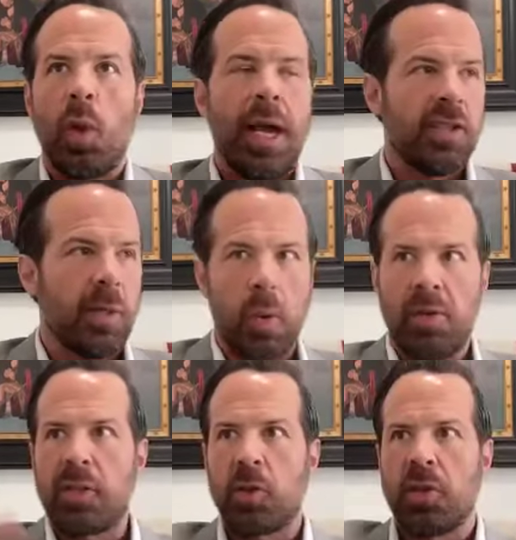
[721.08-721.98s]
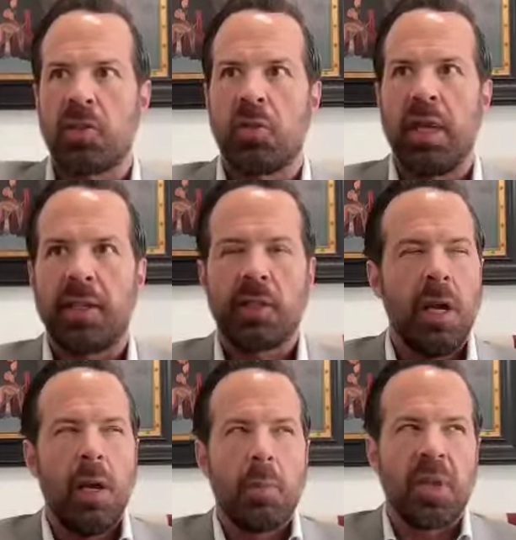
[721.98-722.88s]
I support this or this or this,
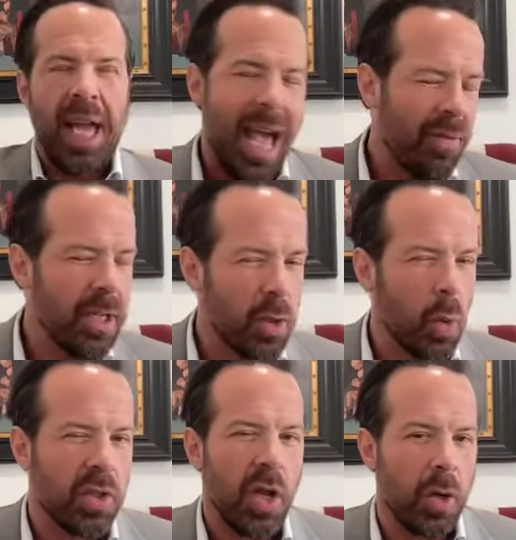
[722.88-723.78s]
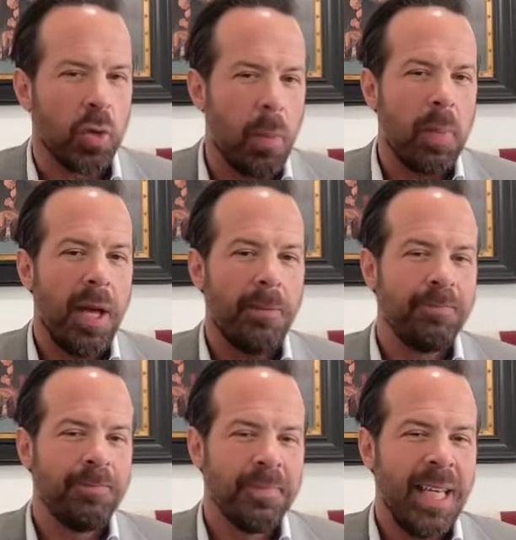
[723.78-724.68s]
but they haven't endorsed Donald Trump yet,
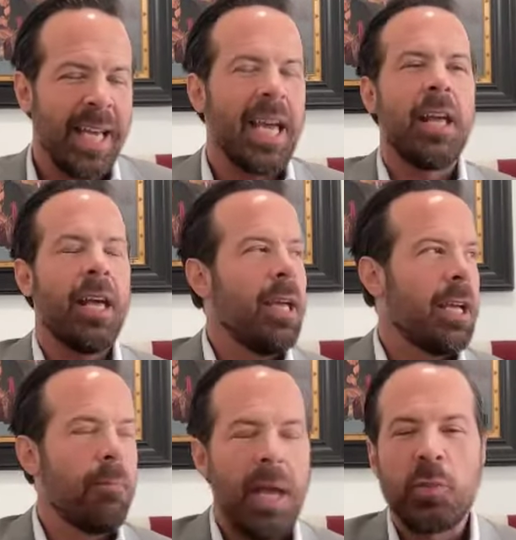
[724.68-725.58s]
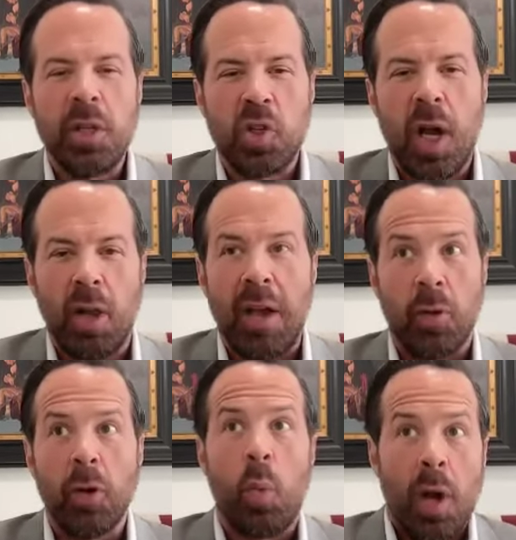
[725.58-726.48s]
it makes me chuckle. I've
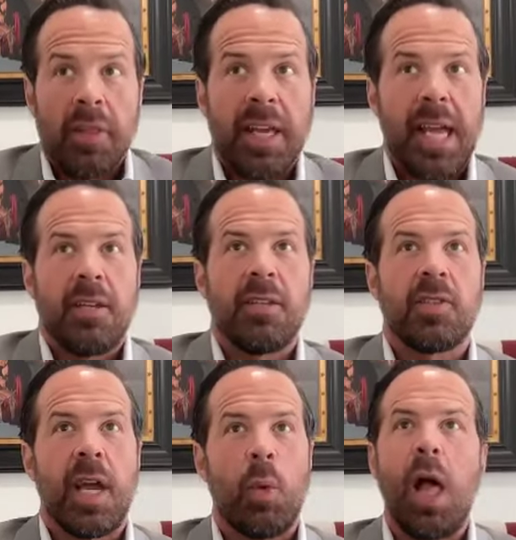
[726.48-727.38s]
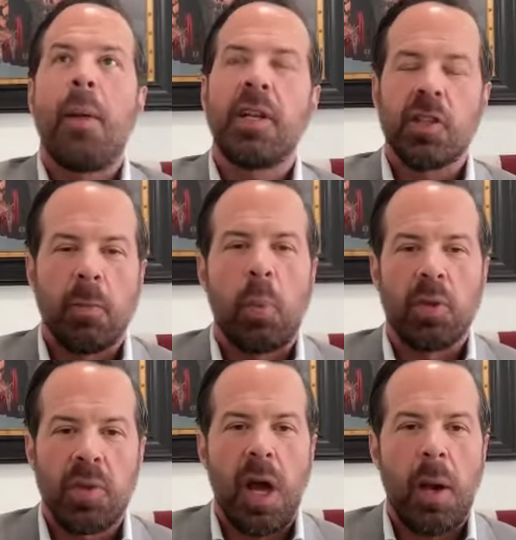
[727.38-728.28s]
heard one of the candidates say, well, I'm going to support
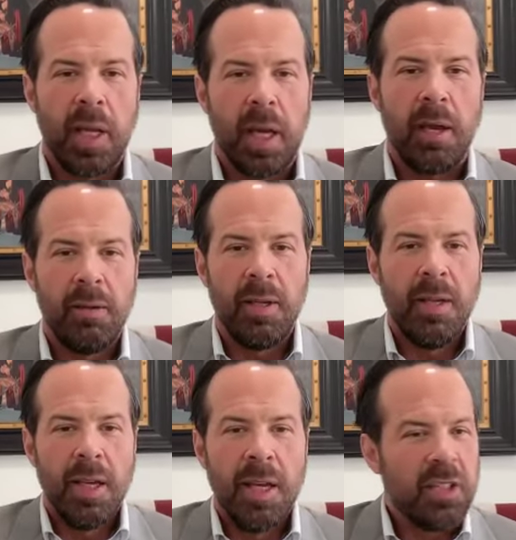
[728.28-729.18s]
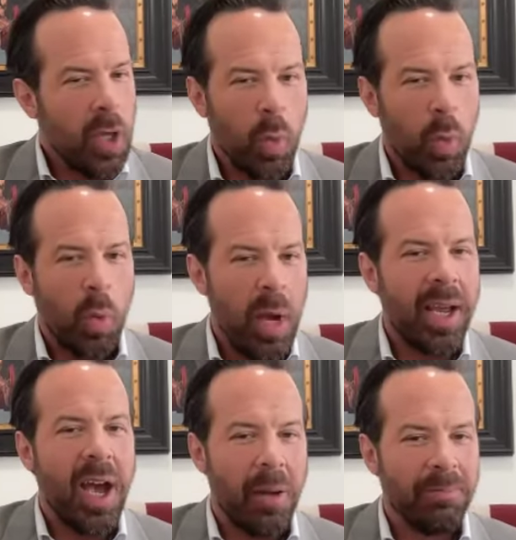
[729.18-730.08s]
the nominee. And it's like, well,
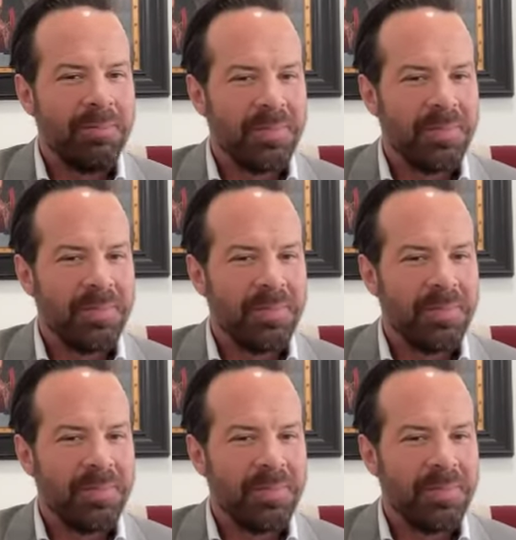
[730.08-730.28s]
wake up.